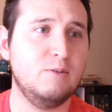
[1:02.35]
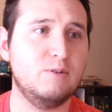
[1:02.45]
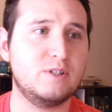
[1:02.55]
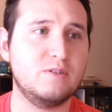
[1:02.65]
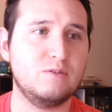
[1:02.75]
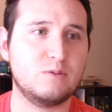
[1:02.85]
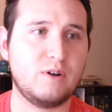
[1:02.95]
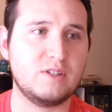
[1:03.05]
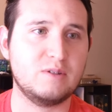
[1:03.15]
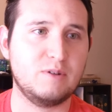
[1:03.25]
which gives you
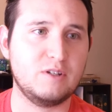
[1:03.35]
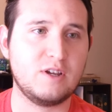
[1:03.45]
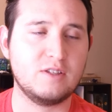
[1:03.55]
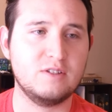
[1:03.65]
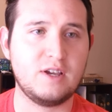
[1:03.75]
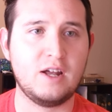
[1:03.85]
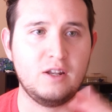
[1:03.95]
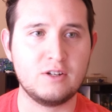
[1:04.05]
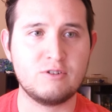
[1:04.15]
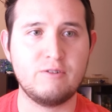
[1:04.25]
twice as many chances
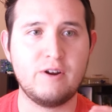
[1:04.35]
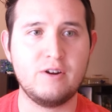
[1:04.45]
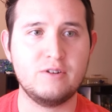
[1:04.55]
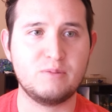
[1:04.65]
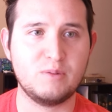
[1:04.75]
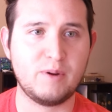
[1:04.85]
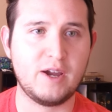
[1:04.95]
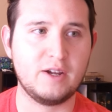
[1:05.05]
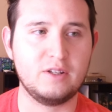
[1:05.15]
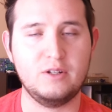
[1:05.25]
Luxury Rares per
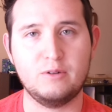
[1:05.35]
pack,